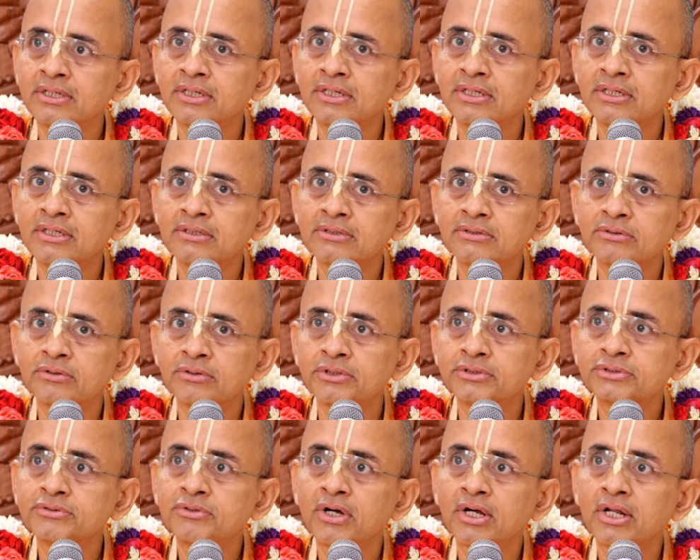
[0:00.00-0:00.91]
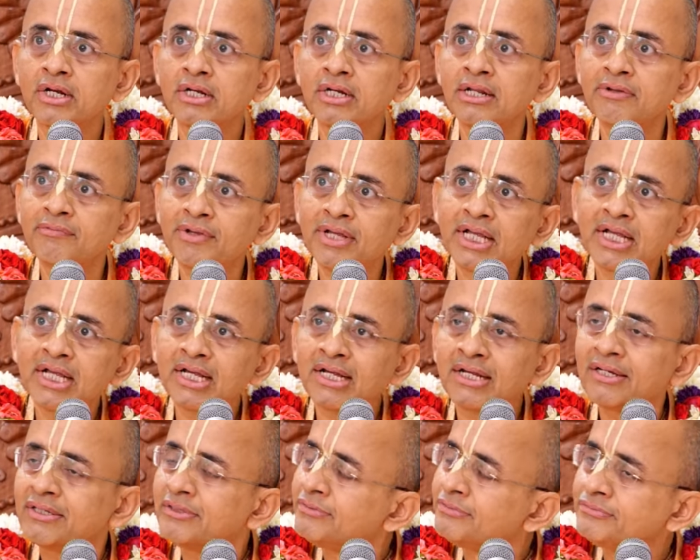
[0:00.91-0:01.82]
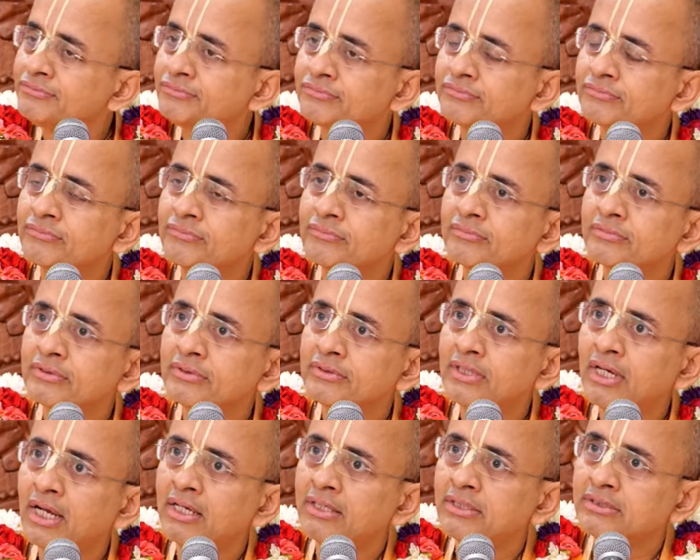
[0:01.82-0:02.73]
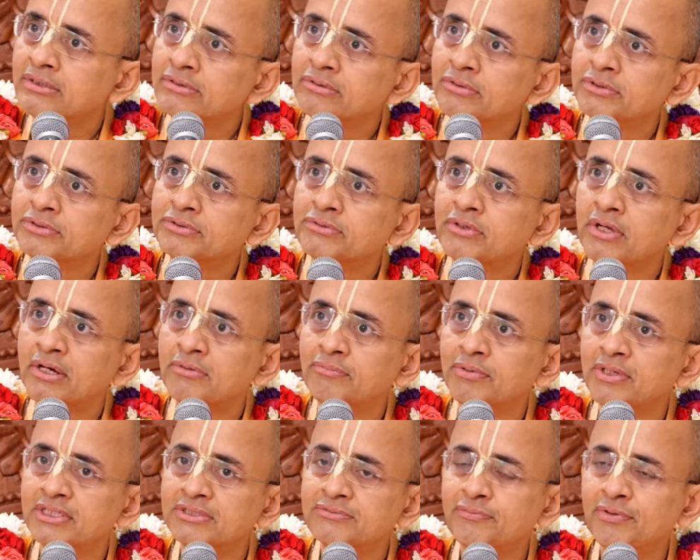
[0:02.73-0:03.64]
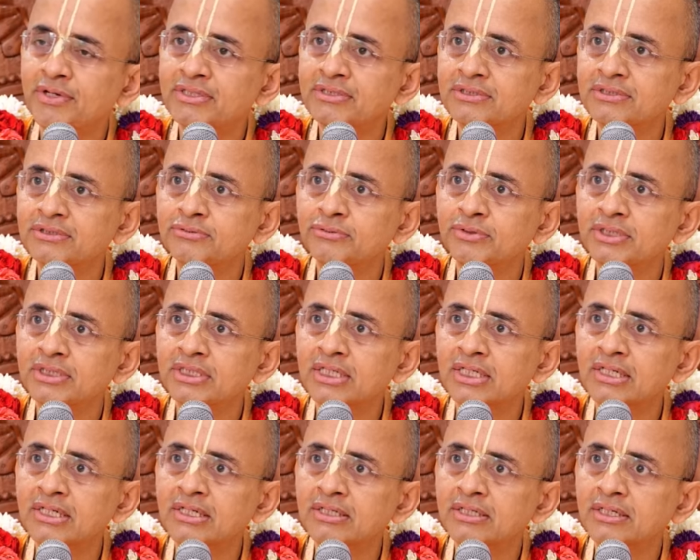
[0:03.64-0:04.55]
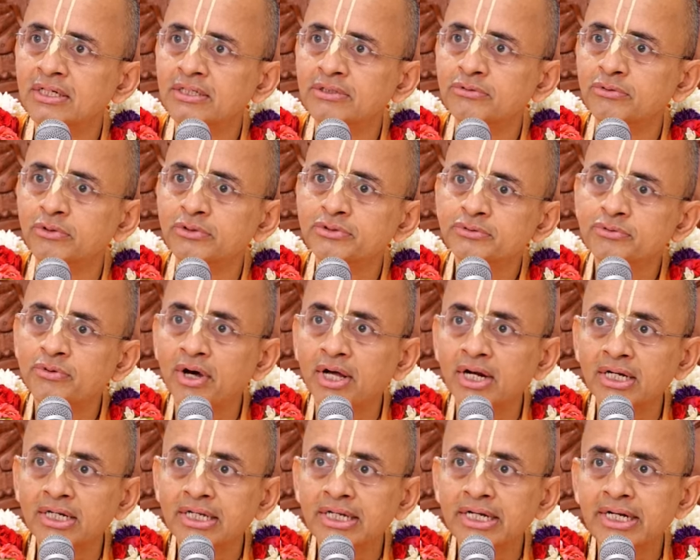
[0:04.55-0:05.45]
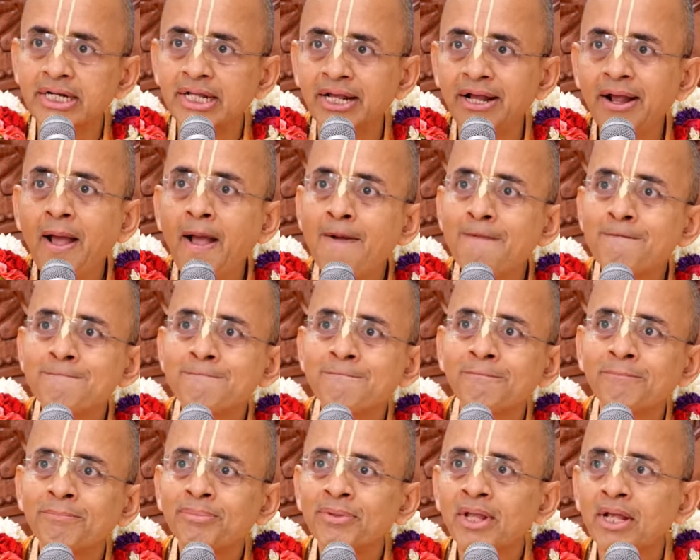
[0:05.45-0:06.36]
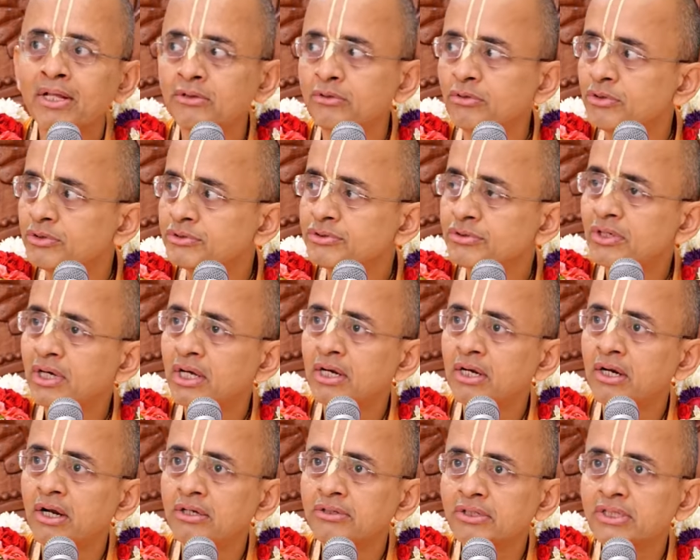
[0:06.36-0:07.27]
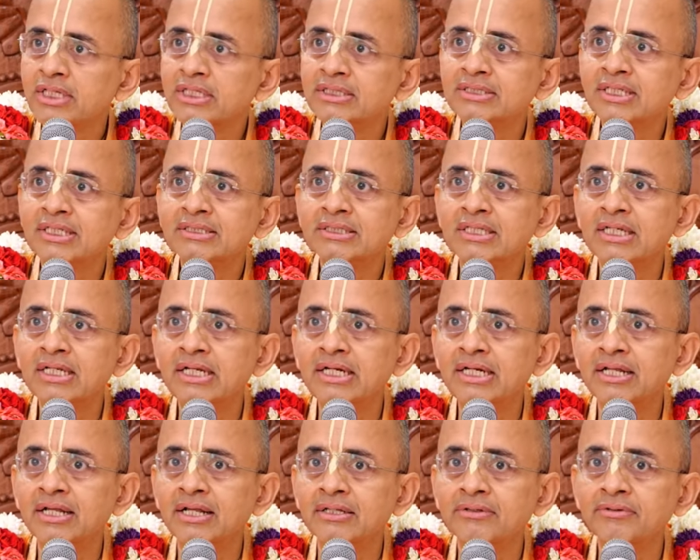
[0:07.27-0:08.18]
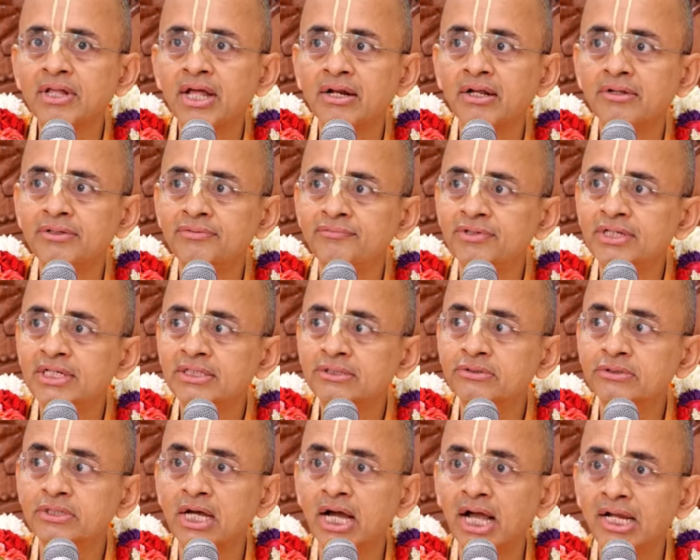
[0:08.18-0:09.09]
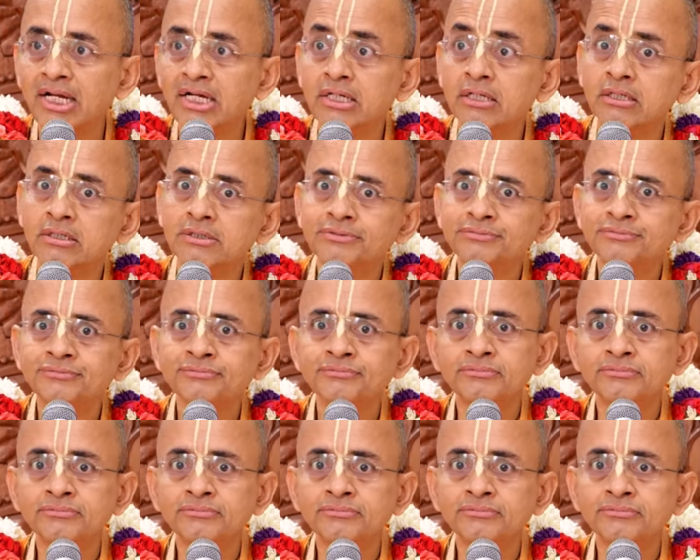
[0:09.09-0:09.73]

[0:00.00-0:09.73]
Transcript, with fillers: Uh, those who are living and those who are blissfully situated and those who are leading those who are not only just leading, they are willing to guide.